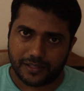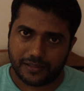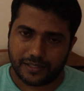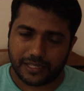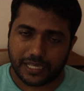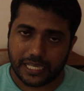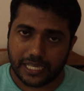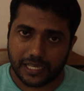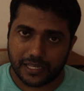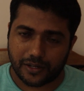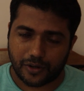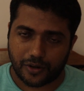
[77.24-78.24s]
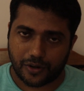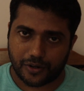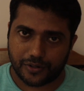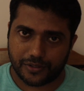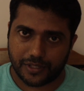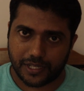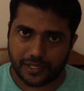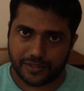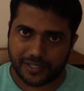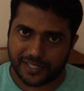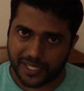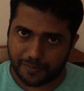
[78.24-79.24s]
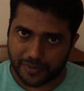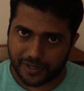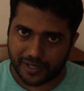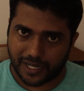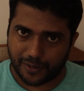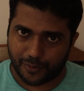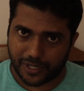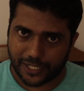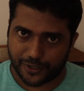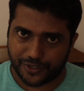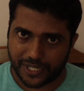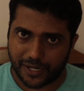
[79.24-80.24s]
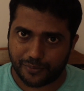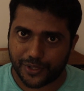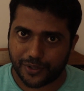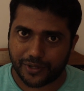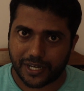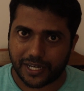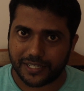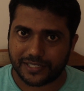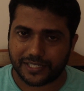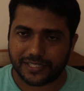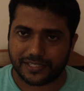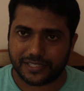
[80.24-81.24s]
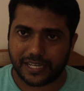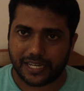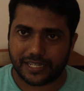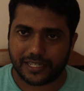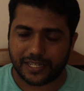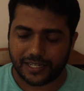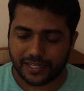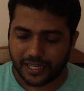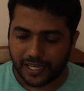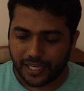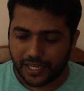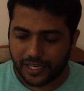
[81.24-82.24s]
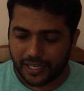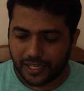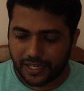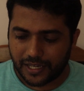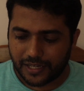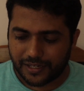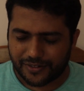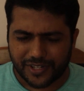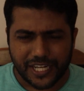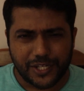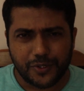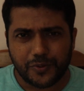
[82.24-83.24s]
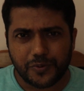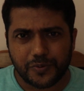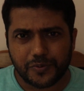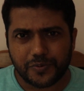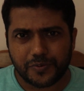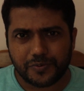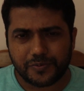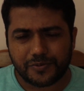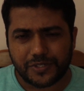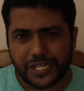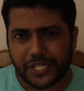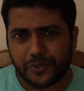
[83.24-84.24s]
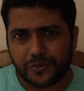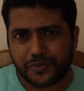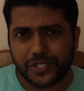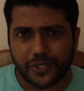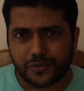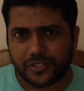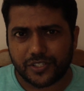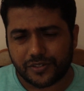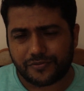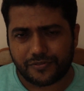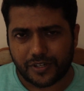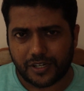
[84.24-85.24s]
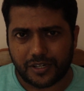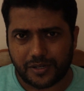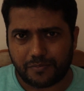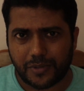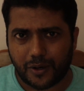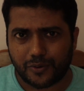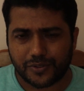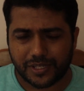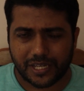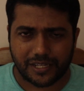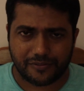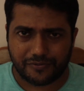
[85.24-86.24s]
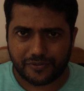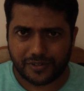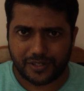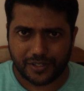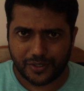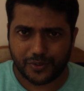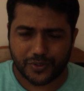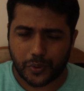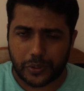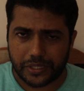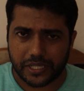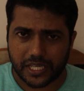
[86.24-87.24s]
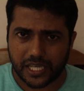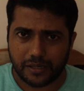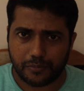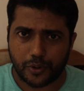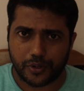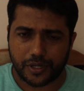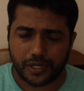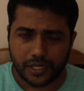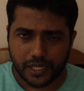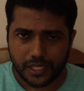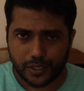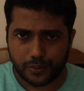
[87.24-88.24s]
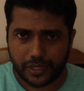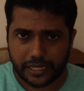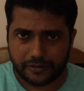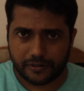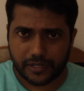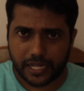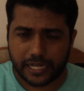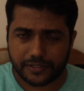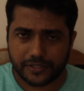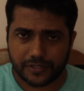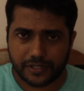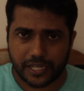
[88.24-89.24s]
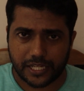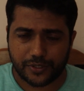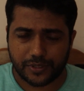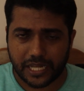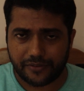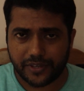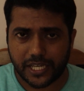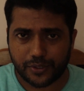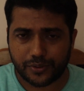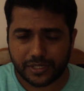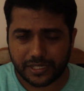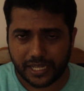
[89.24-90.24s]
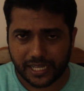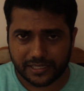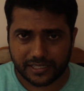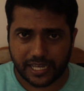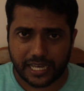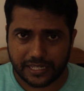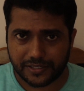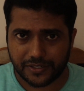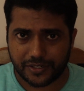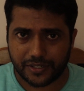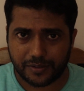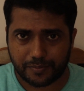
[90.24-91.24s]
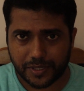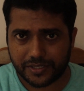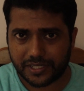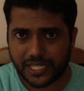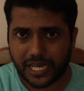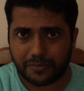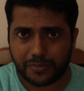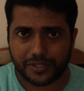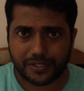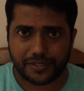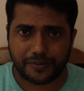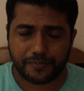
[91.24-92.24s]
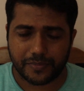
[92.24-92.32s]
The key or the tip I would like to share with you guys is that try to reduce the usage of mouse and use only the keyboard. You enter an answer and to navigate to the next answer, press the tab button.